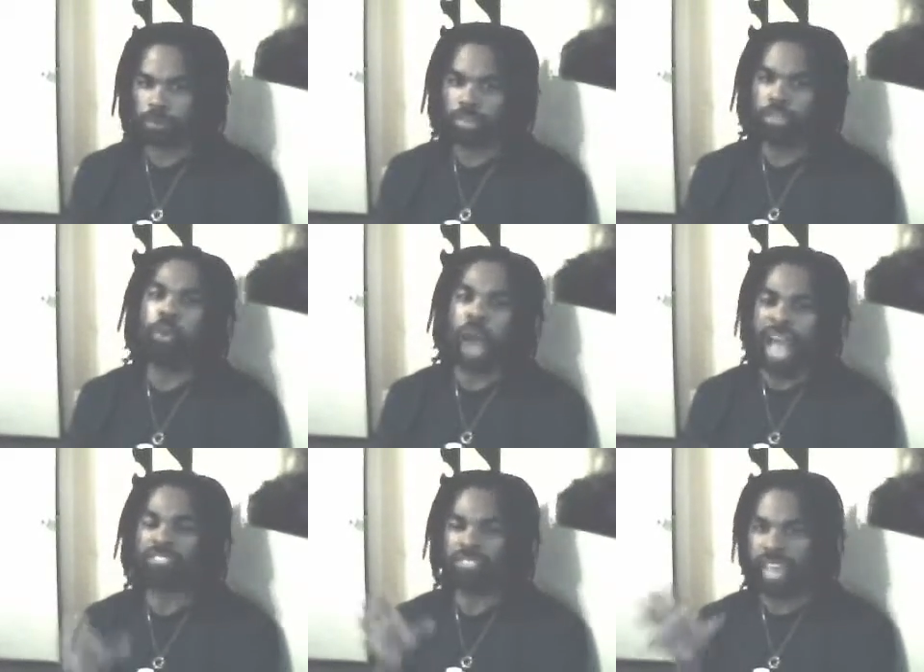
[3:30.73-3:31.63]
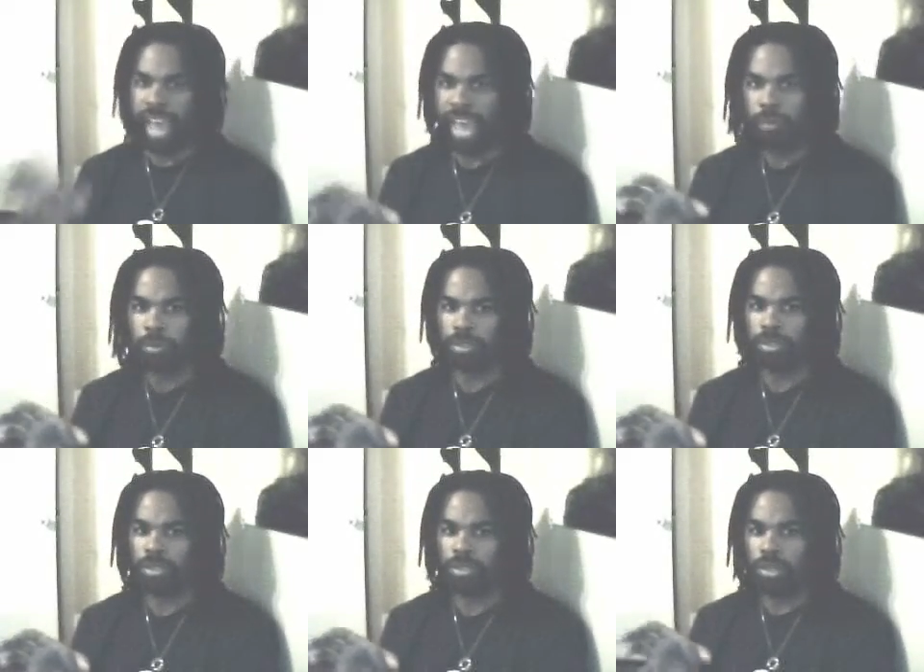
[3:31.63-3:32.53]
you were actually able
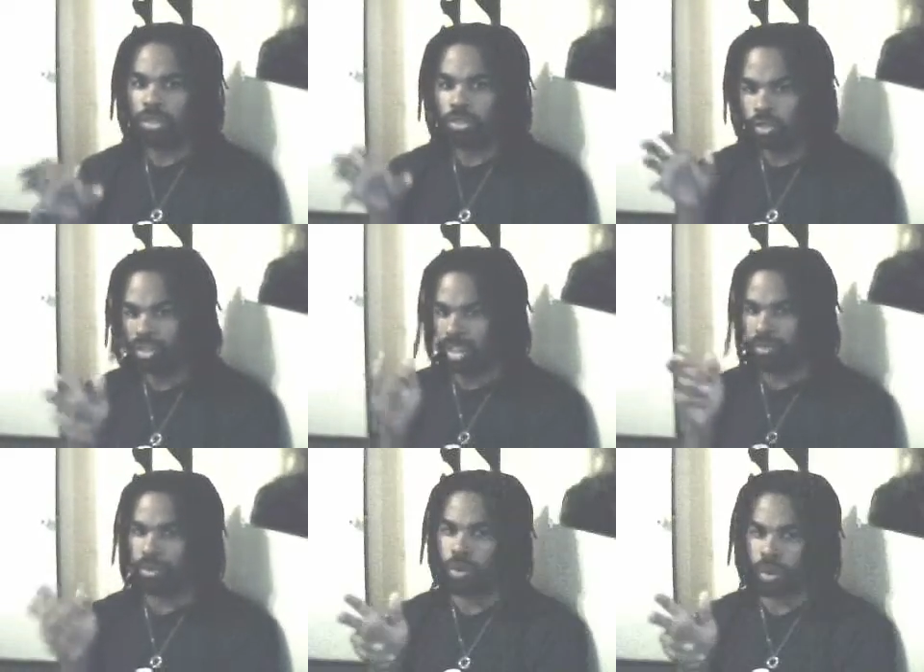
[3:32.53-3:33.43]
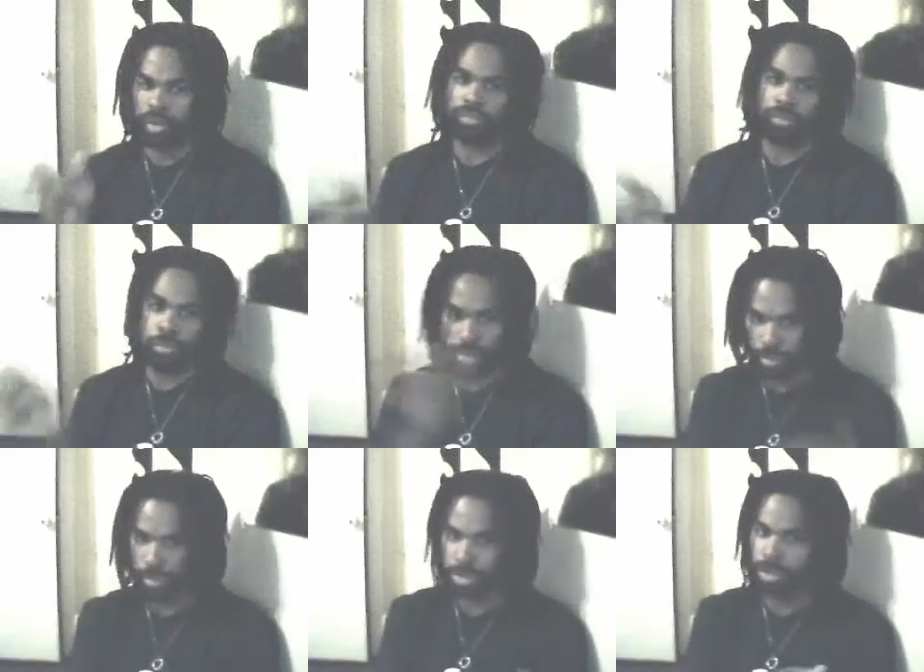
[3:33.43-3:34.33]
to take recordings and put
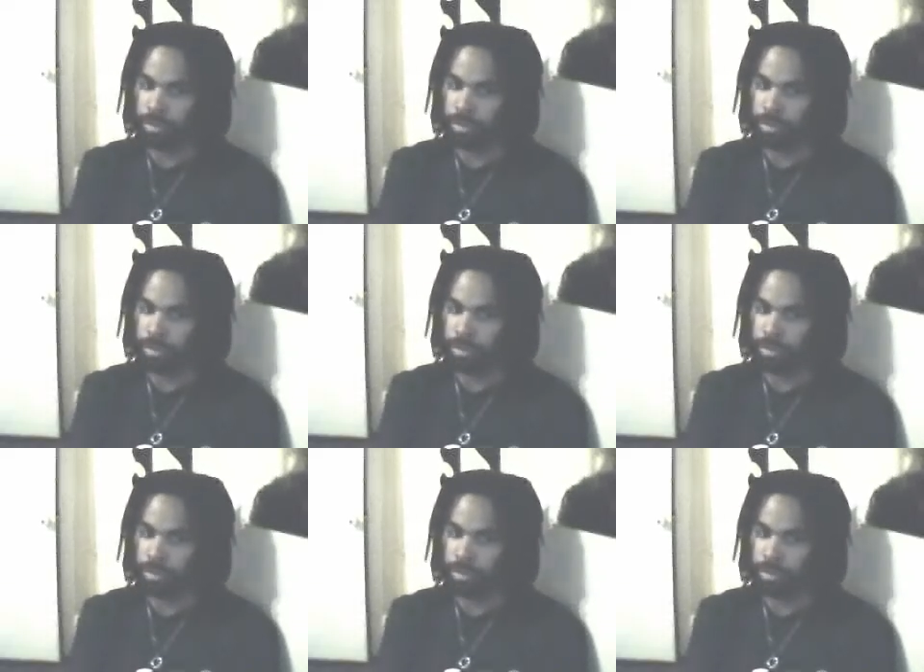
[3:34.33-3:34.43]
them on your